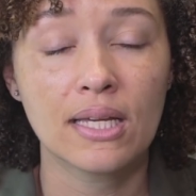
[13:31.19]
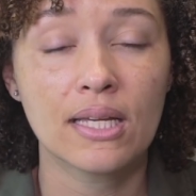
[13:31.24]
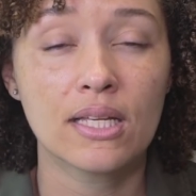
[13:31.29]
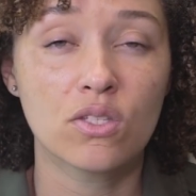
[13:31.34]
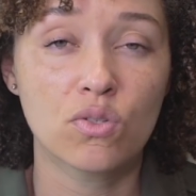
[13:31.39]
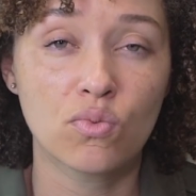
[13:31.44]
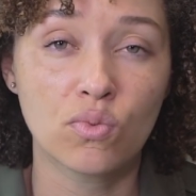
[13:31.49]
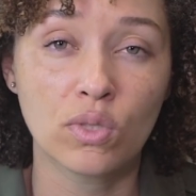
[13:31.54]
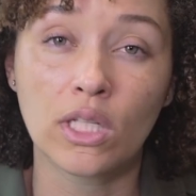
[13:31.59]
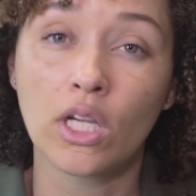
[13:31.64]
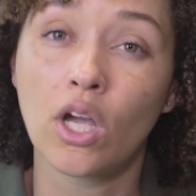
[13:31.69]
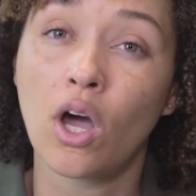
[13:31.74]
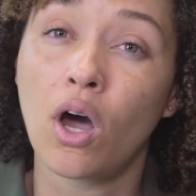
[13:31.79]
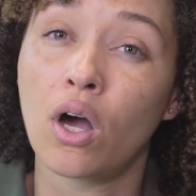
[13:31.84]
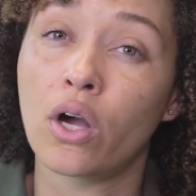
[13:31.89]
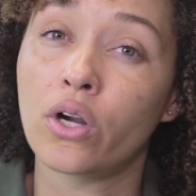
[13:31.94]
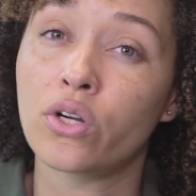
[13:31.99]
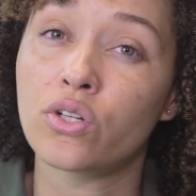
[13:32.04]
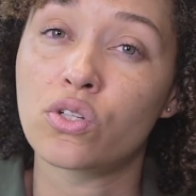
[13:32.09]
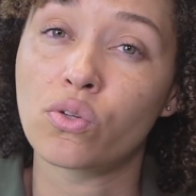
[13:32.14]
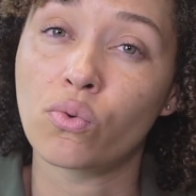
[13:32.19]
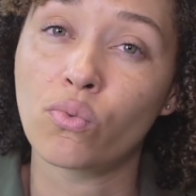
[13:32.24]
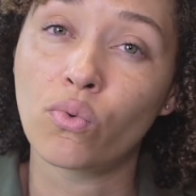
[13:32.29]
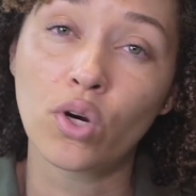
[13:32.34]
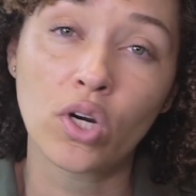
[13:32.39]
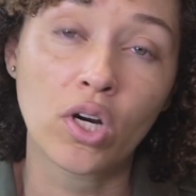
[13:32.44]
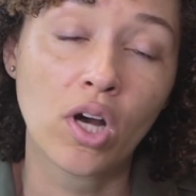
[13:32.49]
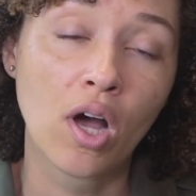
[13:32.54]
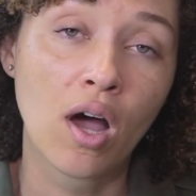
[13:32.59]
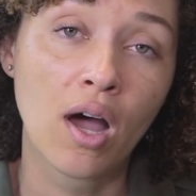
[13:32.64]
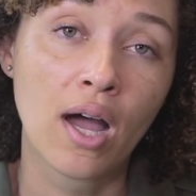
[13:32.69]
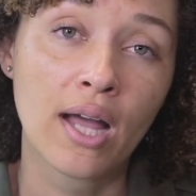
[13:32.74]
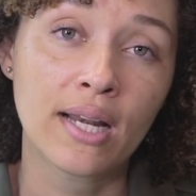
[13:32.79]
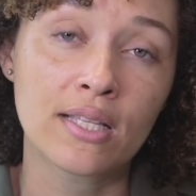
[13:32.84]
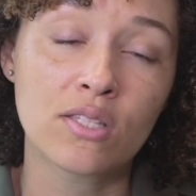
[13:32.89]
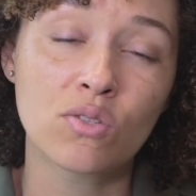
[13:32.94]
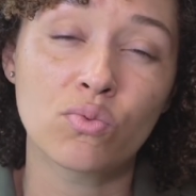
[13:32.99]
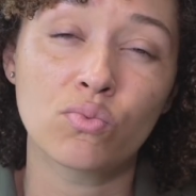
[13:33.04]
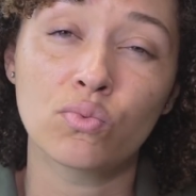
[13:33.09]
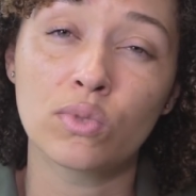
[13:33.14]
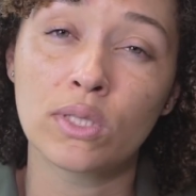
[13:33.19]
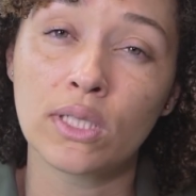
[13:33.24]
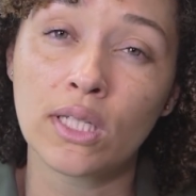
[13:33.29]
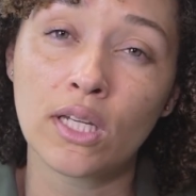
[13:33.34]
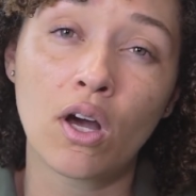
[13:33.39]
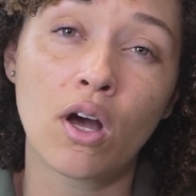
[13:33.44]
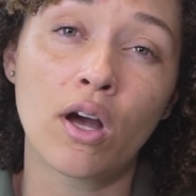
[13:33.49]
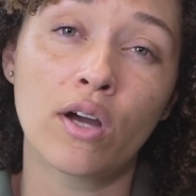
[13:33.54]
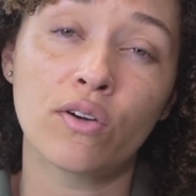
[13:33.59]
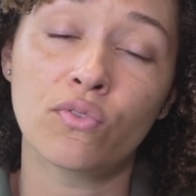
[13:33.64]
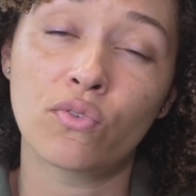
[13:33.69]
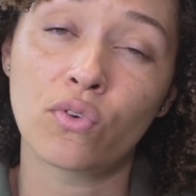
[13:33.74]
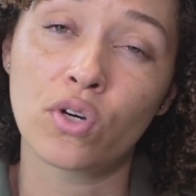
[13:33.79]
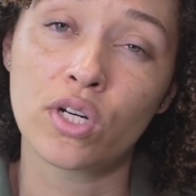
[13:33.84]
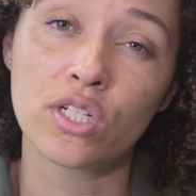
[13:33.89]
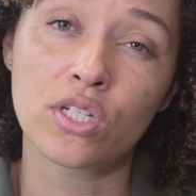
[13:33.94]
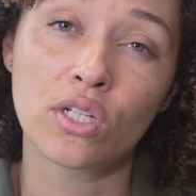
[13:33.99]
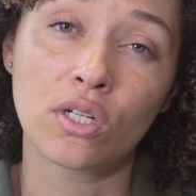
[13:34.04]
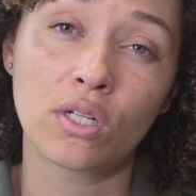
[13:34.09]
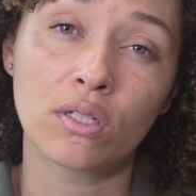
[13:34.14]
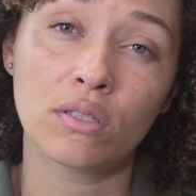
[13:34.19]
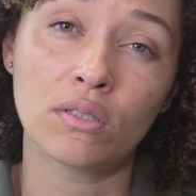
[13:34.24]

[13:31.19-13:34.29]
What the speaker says: it's really hard to work on. It's really hard for it to,